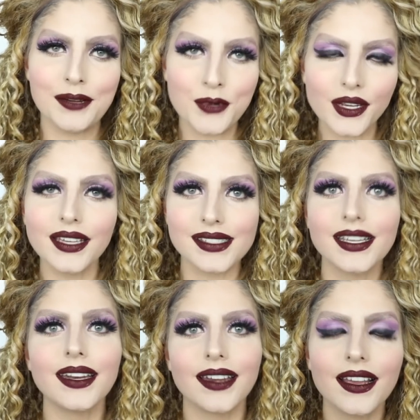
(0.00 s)
I'm really
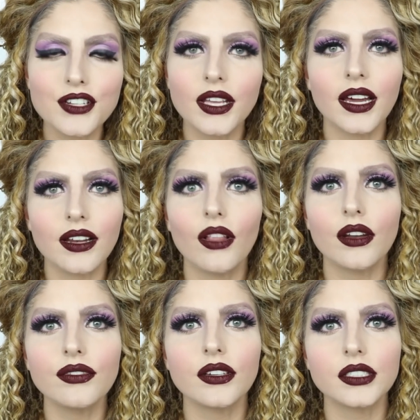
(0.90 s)
excited. I actually had a lot
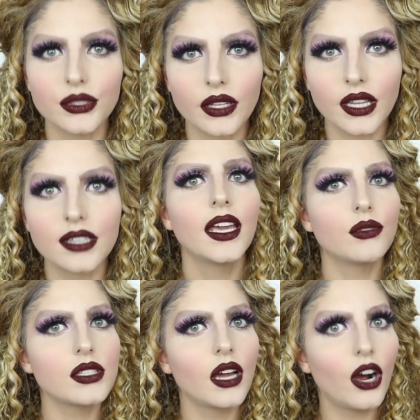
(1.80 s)
of fun doing this. It
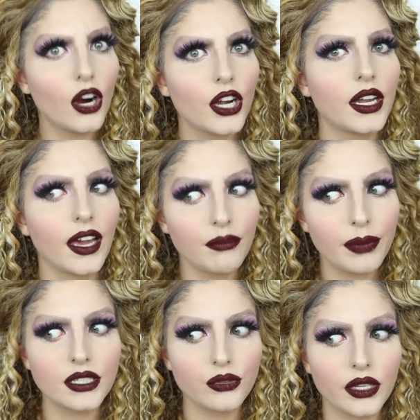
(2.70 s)
was hard. I've
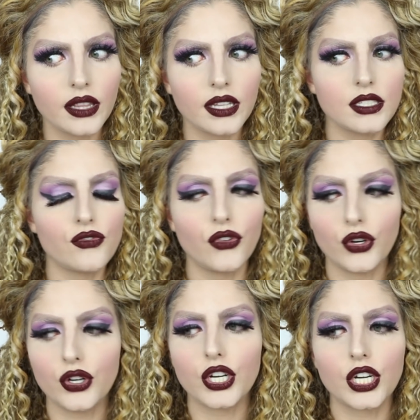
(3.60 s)
been doing this
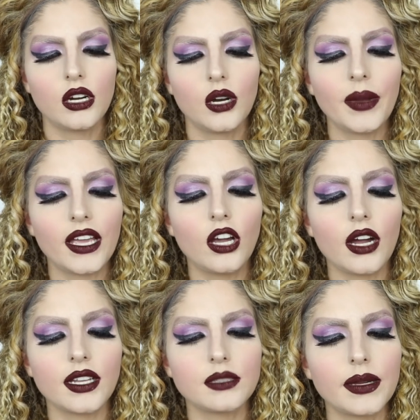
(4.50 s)
for, oh my
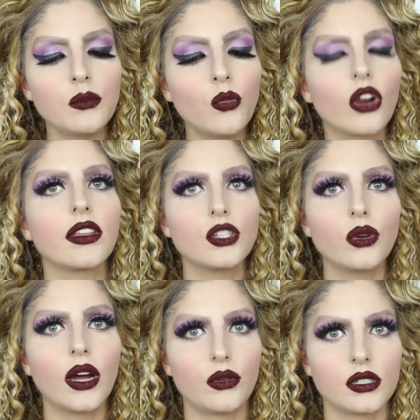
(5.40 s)
god, it's been more than 2
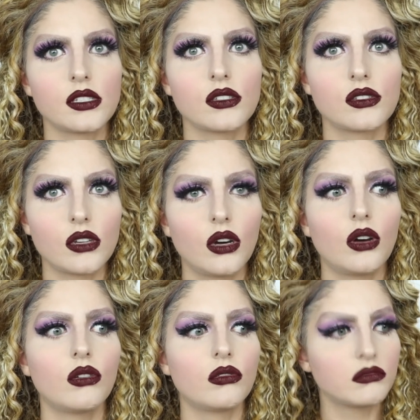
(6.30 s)
hours.
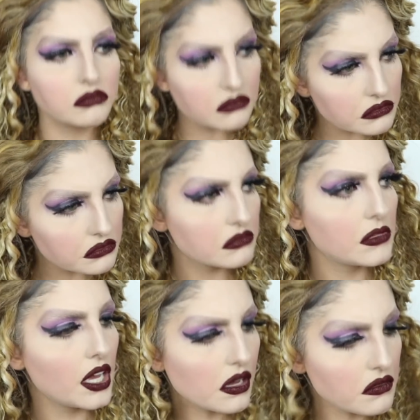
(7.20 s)
So
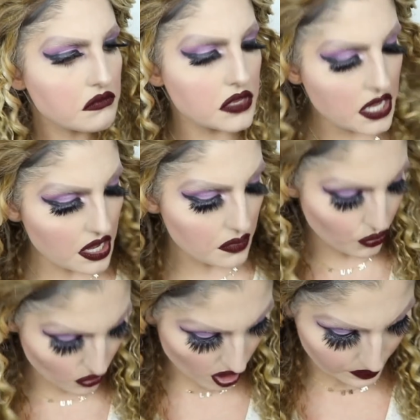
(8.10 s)
yeah,
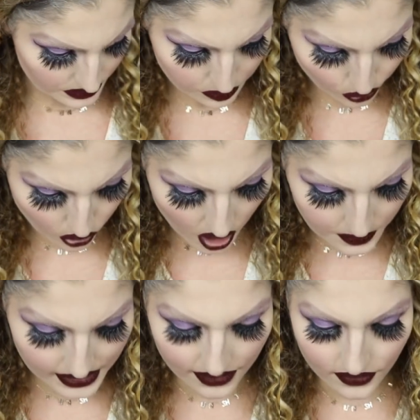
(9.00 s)
props.
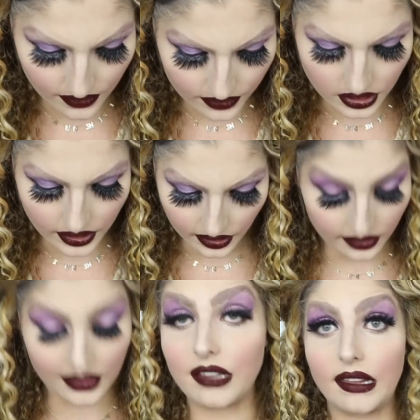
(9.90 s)
I've never done
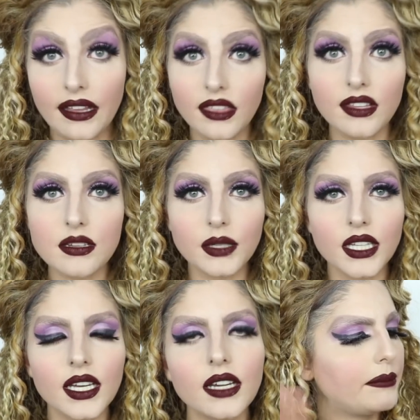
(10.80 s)
anything like this in my
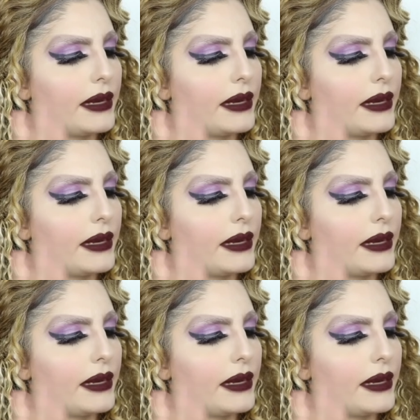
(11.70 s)
life.